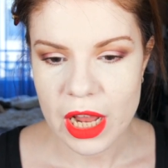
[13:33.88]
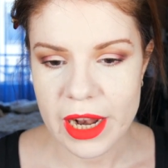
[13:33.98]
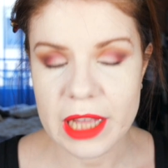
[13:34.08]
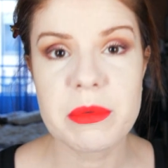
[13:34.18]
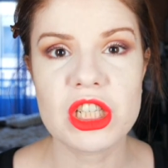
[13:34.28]

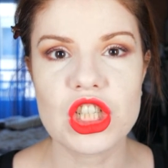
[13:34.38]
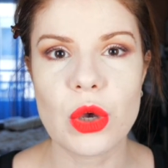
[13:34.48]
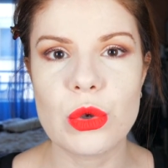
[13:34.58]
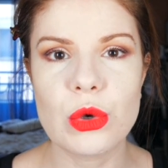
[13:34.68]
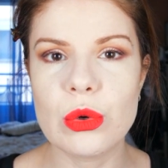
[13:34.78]
Let me
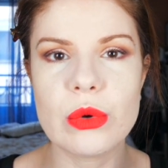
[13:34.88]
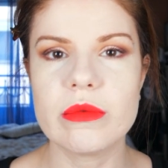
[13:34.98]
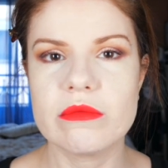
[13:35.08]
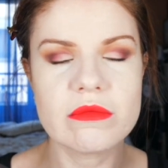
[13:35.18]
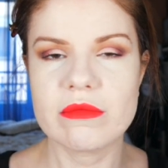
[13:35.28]
show
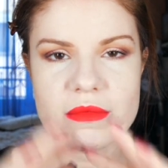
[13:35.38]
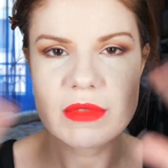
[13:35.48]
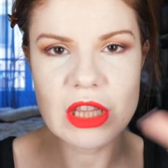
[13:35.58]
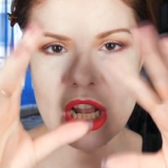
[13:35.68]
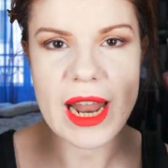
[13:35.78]
you
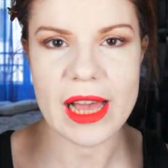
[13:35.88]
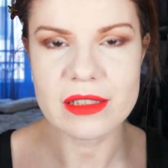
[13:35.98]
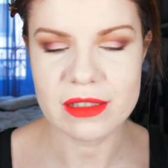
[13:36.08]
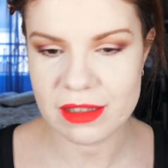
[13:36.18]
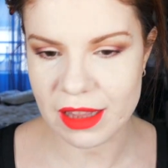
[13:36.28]
the
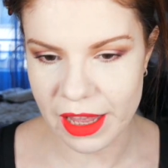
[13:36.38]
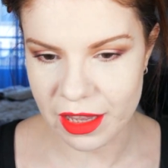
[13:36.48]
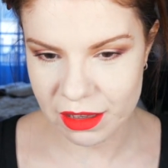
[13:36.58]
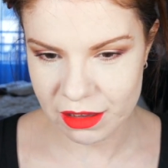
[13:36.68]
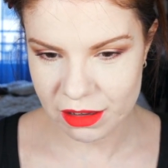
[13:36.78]
last,
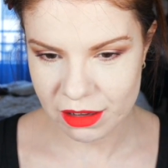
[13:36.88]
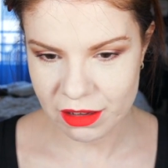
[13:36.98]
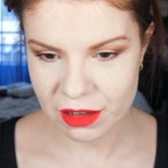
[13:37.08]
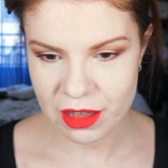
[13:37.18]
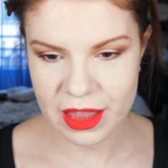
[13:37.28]
like
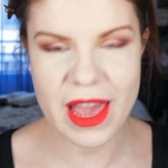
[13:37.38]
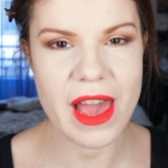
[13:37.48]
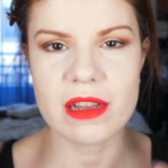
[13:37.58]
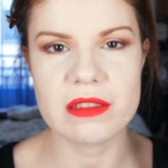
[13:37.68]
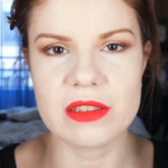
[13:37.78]

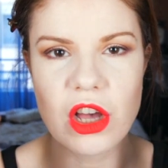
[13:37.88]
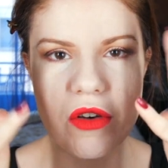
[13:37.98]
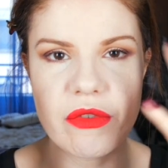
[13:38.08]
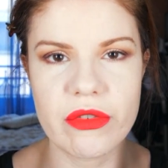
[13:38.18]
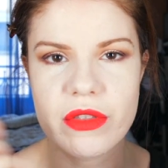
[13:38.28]
the end
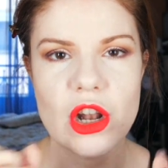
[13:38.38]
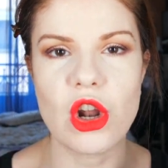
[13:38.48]
of the